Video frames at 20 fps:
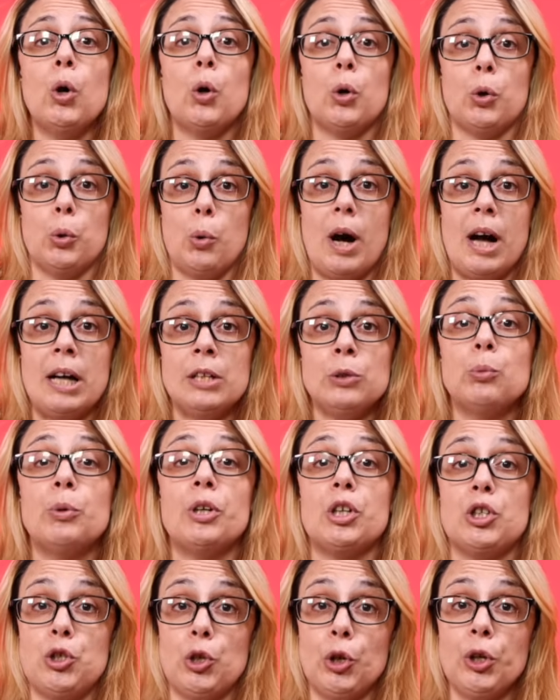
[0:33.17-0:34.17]
or what
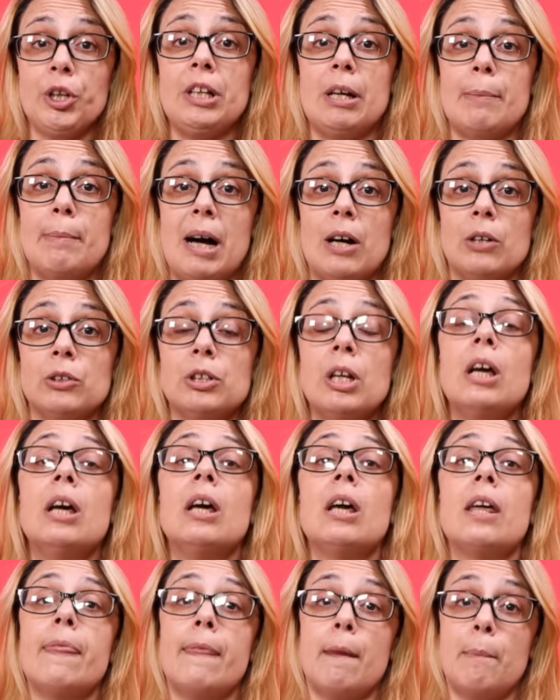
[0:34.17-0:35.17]
we're talking about
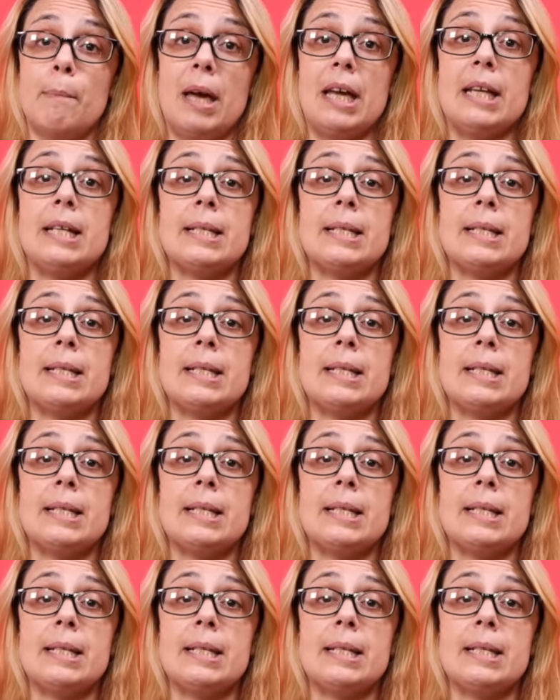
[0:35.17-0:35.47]
in the main